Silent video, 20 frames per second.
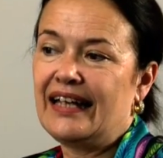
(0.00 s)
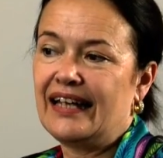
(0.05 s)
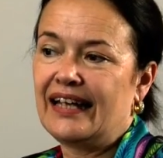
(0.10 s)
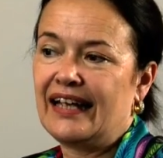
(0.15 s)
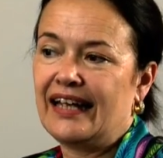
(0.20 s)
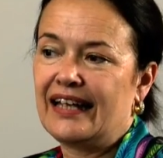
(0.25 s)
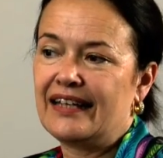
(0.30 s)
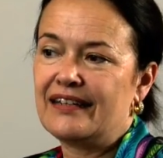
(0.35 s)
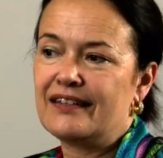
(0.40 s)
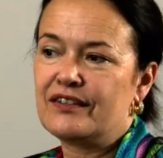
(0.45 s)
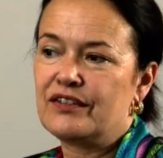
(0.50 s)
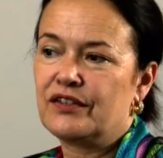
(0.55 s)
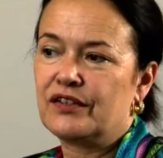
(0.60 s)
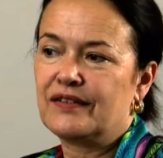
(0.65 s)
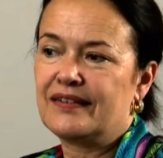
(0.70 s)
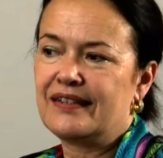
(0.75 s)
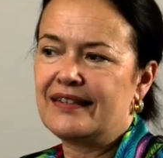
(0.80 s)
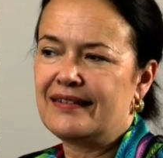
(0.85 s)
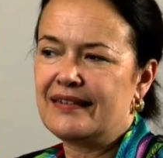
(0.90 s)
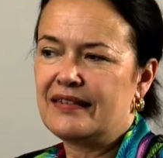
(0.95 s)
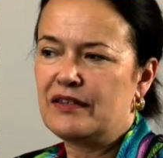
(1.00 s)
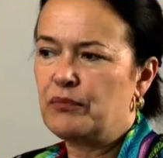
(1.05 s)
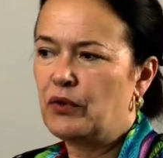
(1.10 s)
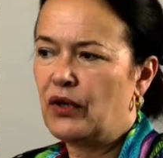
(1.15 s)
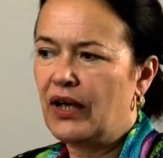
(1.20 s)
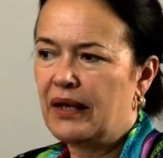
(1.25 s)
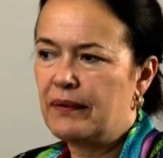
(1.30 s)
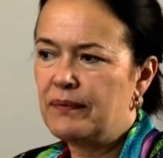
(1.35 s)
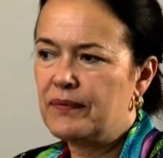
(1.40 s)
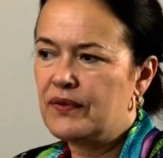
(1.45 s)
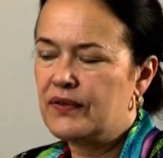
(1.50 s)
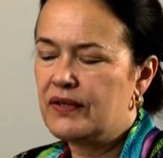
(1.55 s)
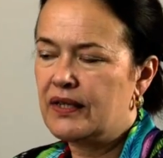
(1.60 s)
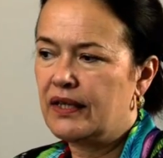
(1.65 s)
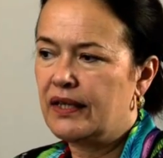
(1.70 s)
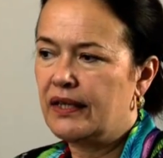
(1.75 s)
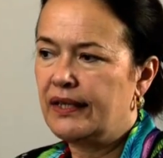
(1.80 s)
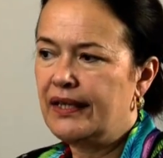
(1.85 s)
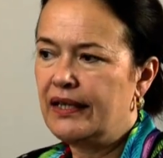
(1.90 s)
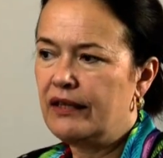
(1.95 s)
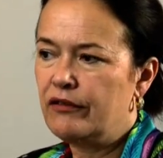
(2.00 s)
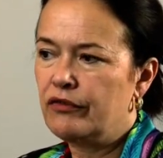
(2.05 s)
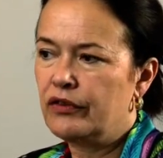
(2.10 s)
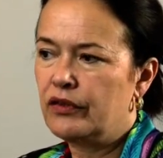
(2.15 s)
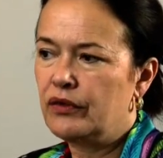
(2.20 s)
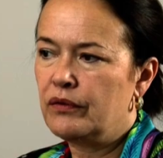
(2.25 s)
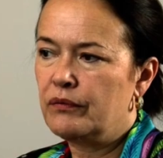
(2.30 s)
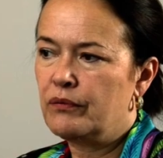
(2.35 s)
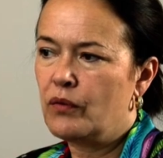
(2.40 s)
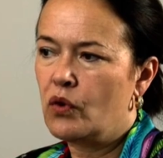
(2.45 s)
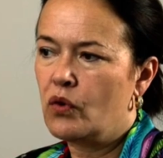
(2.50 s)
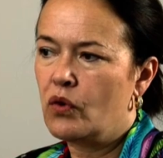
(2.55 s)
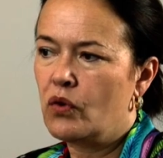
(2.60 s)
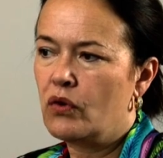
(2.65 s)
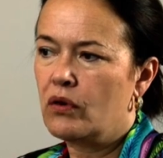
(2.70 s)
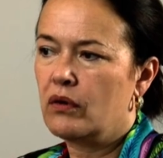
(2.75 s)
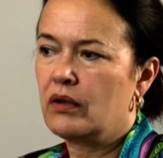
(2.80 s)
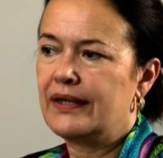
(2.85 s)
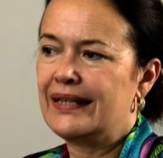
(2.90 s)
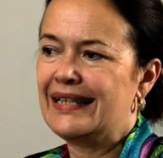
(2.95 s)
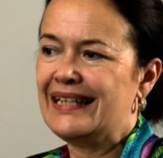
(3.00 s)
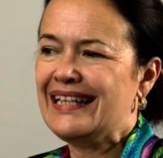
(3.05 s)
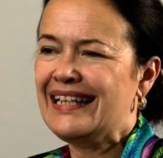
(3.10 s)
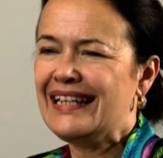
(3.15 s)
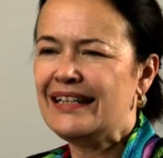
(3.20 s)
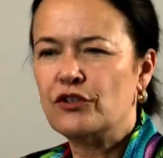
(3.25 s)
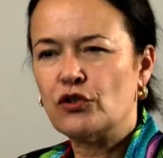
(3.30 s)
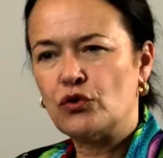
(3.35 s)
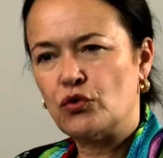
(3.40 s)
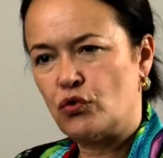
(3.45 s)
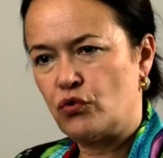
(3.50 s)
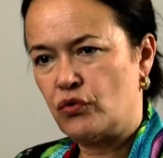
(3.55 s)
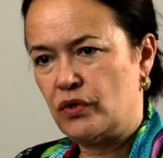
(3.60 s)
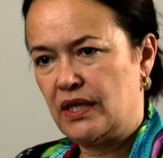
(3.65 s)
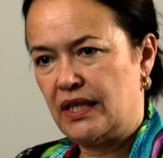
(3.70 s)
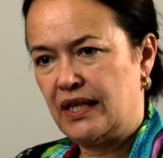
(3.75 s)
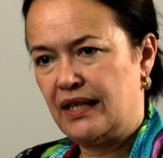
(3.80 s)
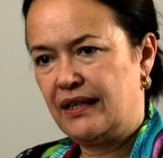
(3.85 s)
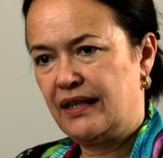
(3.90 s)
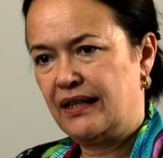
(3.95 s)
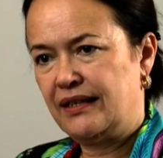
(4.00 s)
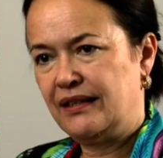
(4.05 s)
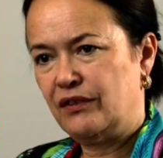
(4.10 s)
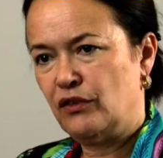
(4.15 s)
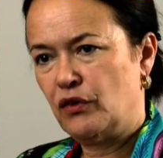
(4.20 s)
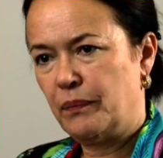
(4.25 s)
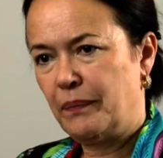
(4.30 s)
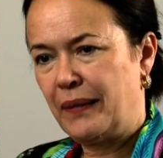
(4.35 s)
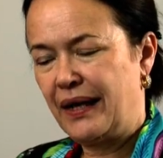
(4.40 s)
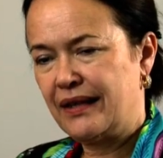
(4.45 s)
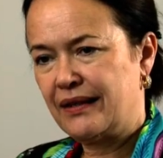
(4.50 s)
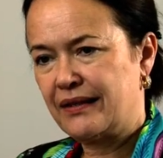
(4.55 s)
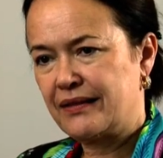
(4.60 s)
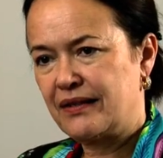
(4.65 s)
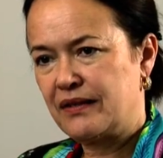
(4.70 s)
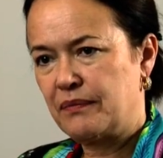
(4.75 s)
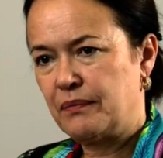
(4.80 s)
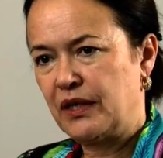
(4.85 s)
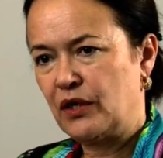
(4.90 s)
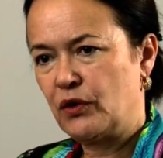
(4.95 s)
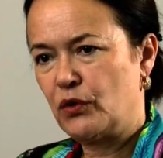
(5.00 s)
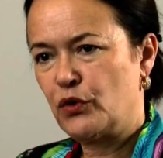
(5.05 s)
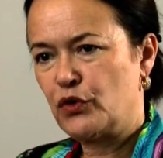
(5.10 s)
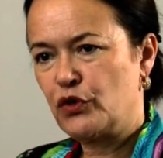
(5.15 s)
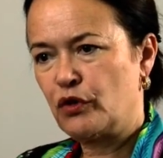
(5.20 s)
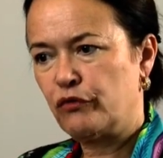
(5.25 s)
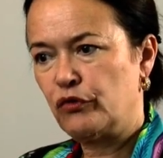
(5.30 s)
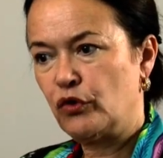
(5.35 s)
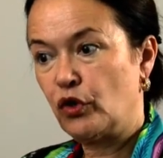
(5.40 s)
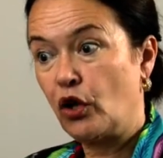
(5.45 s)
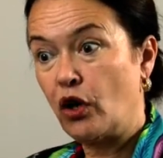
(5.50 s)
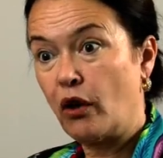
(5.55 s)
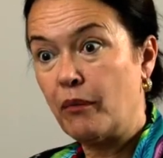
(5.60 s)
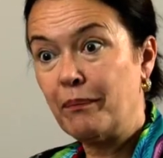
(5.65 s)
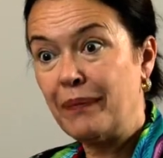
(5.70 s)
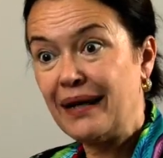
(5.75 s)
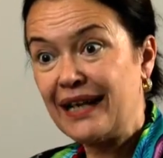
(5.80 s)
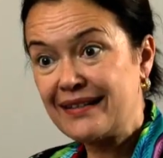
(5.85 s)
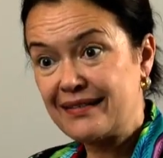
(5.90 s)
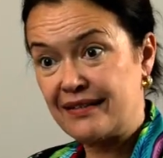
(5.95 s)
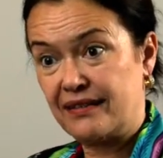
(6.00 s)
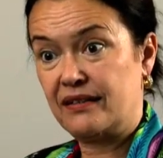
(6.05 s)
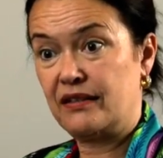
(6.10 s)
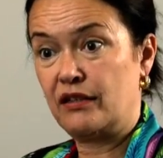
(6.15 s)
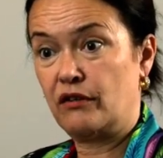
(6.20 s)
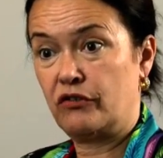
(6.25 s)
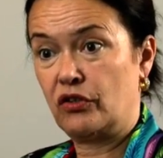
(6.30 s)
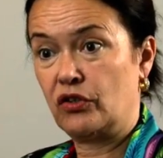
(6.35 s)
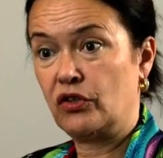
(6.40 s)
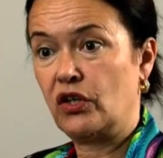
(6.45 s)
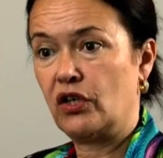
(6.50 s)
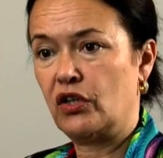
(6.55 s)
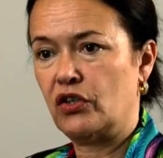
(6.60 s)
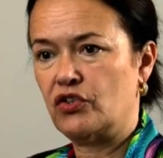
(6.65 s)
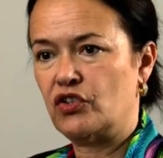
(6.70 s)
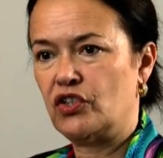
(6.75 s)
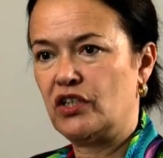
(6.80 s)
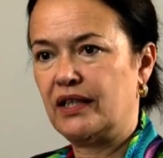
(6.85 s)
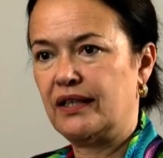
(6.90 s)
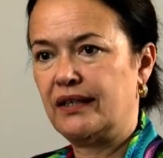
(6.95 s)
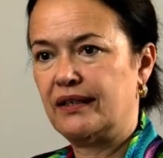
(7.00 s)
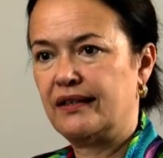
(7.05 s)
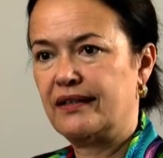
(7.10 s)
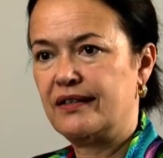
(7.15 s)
And this is perhaps even more needed today than in the past because of the complexity of oncology.